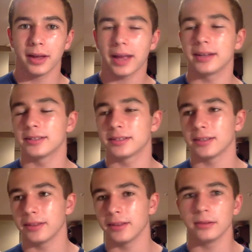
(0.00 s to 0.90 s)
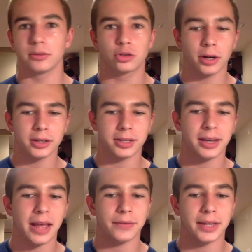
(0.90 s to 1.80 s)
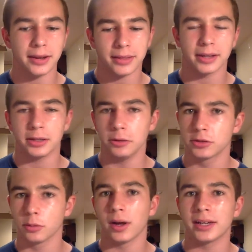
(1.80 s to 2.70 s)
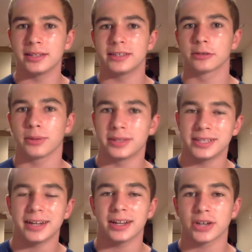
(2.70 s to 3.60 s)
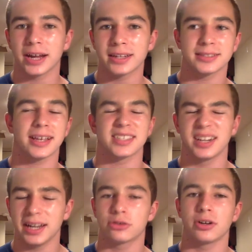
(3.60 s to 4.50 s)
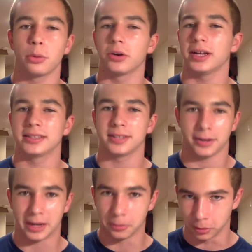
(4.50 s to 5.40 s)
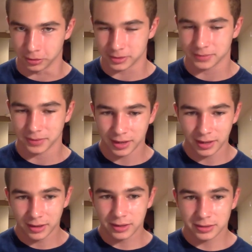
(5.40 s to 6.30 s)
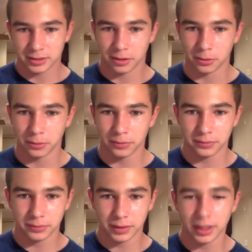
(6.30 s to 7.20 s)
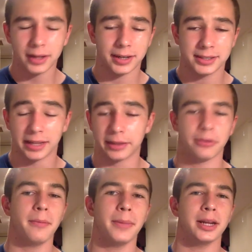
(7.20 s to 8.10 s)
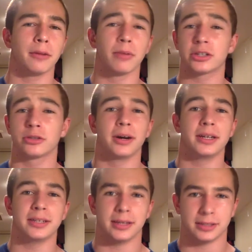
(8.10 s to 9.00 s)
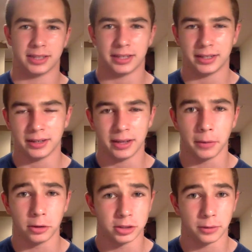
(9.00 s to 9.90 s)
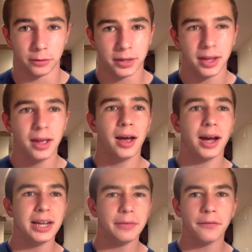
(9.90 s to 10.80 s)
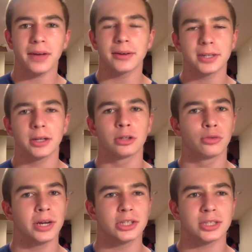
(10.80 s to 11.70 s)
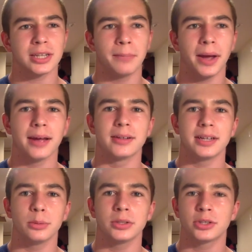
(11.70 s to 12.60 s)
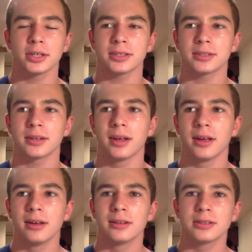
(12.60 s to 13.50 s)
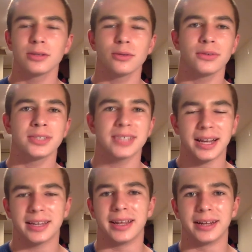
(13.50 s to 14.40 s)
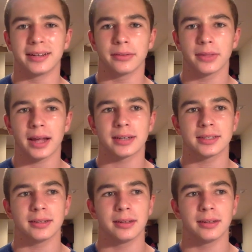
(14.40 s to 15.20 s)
and trying to navigate that user while he deals with teenage angst, that's literally what Inside Out was. So, like I said, there aren't many original ideas in the Emoji Movie. I never found it egregiously bad. It was just sort of saddening that